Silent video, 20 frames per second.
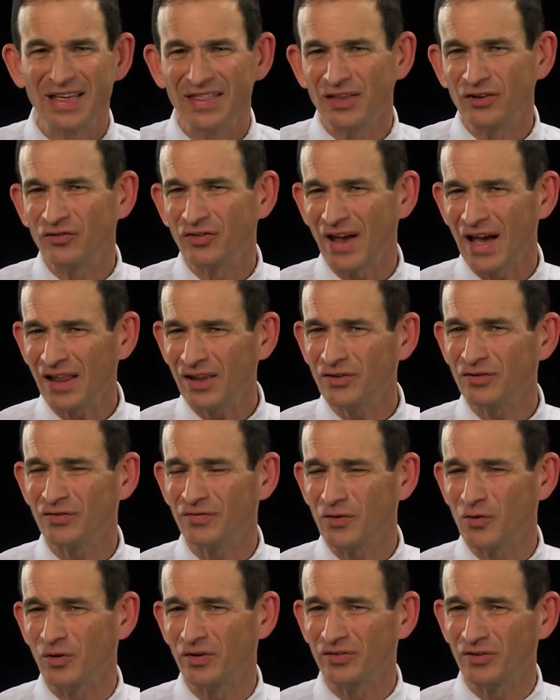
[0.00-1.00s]
The challenge,
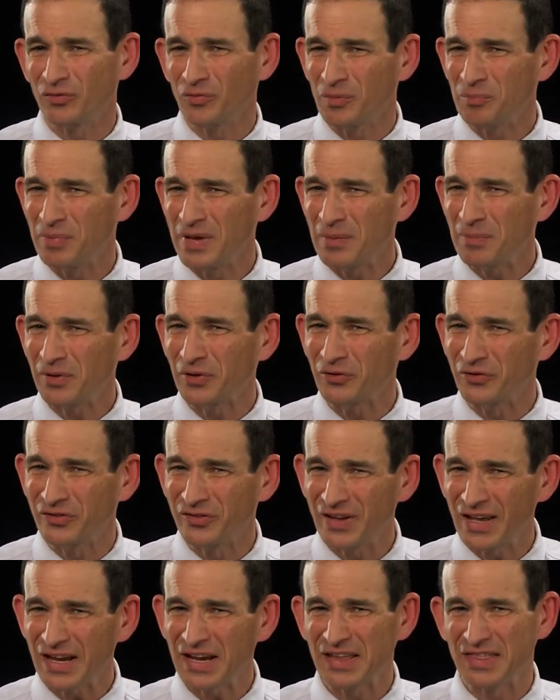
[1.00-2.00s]
of course, is when people are
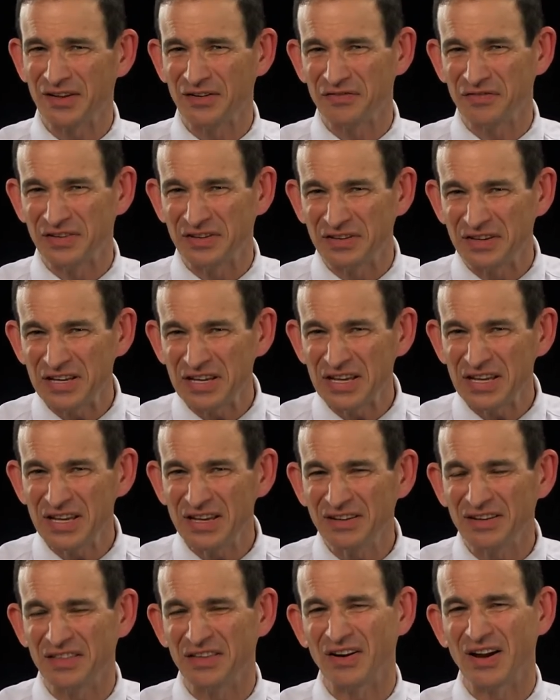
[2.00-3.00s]
sick and they're
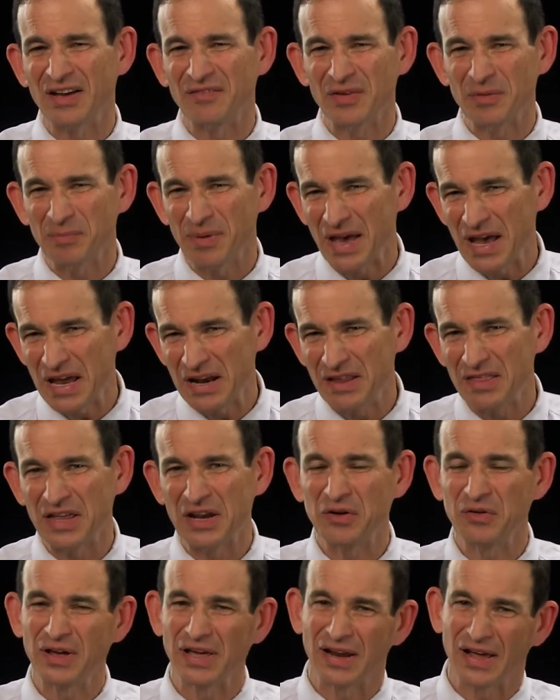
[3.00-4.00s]
fatigued and they're having pain and they
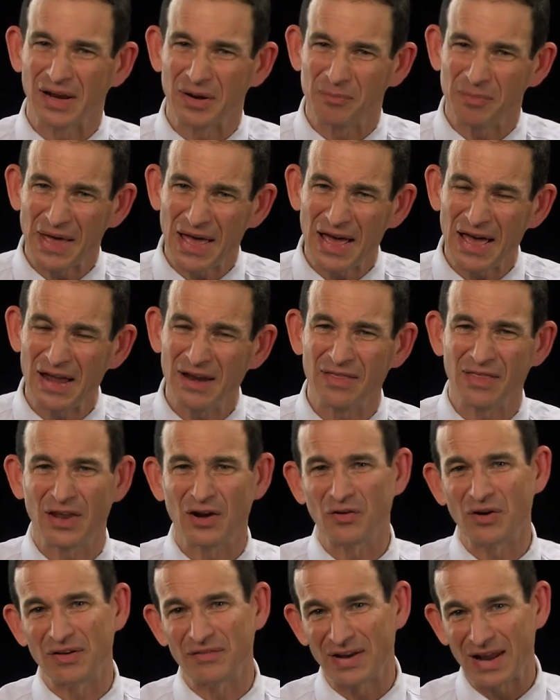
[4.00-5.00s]
don't get out of bed and they
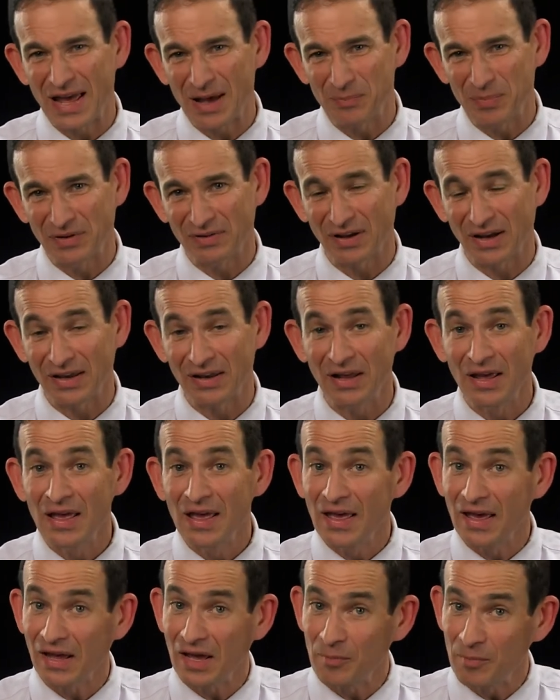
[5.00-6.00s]
don't have an appetite,
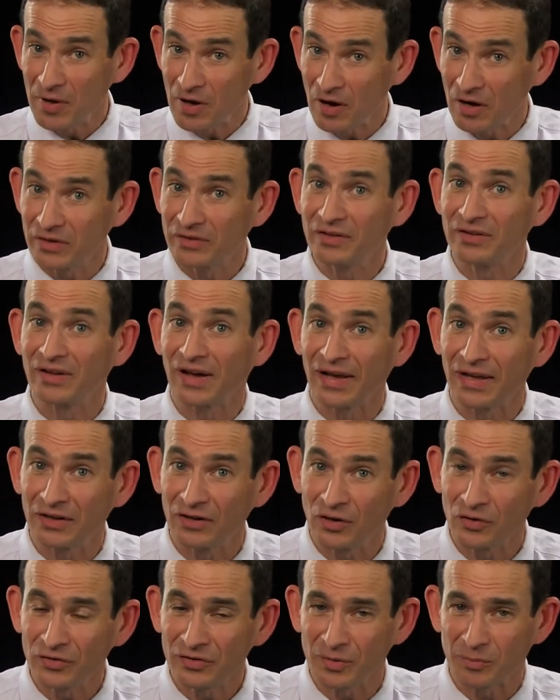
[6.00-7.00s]
it can be hard to
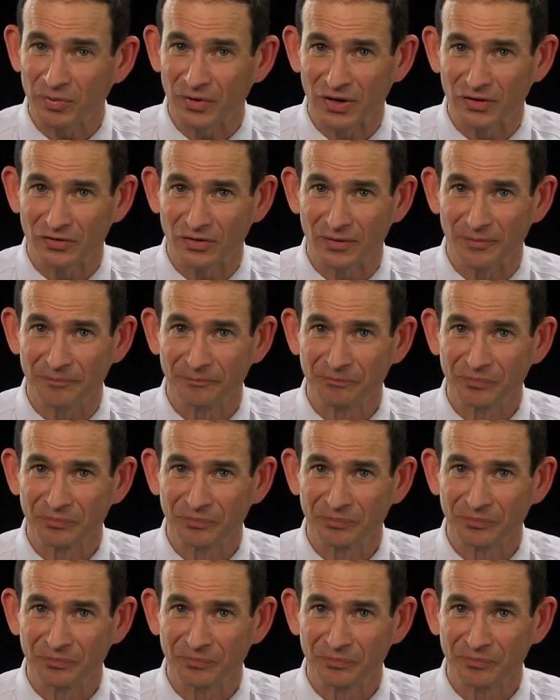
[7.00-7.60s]
diagnose depression.